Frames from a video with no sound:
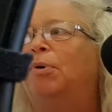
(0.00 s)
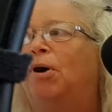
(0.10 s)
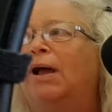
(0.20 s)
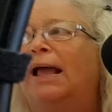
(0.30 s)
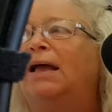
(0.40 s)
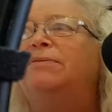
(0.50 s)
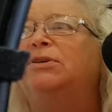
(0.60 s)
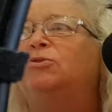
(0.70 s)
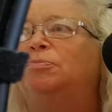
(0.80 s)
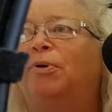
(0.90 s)
by
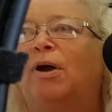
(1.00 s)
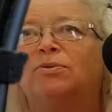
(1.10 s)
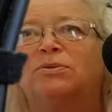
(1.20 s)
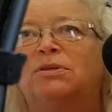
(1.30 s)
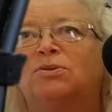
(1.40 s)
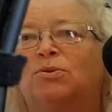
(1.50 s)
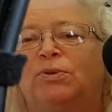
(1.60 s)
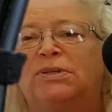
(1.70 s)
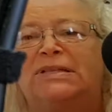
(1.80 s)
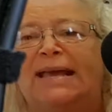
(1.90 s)
having to process all
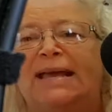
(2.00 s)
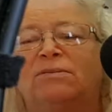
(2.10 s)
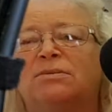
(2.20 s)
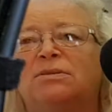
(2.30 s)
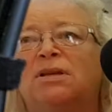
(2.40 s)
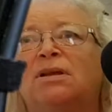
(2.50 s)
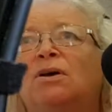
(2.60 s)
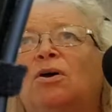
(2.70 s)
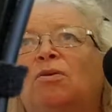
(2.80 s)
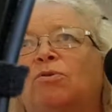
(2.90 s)
the sounds. And
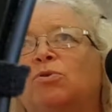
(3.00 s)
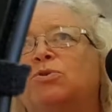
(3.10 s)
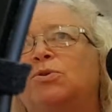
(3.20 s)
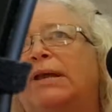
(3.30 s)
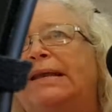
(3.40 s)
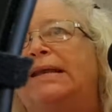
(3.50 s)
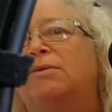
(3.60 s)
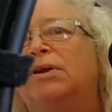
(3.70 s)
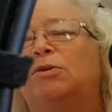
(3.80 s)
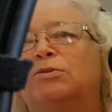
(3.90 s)
of course, you had a
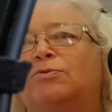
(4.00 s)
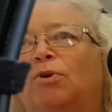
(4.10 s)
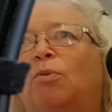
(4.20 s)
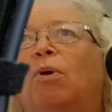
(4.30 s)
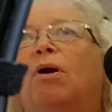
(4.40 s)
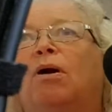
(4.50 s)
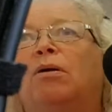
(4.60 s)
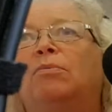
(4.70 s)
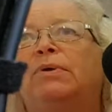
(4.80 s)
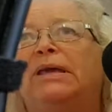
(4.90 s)
hearing loss for a
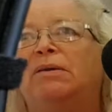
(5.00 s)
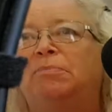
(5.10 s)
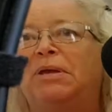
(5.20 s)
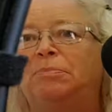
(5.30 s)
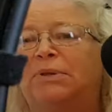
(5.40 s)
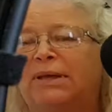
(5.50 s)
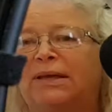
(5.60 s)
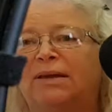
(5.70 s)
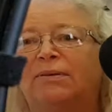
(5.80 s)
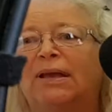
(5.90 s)
while. and We give people a
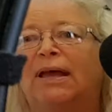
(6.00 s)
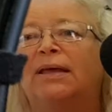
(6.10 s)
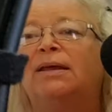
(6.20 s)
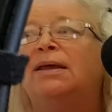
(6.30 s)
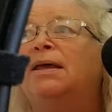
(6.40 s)
hearing aid.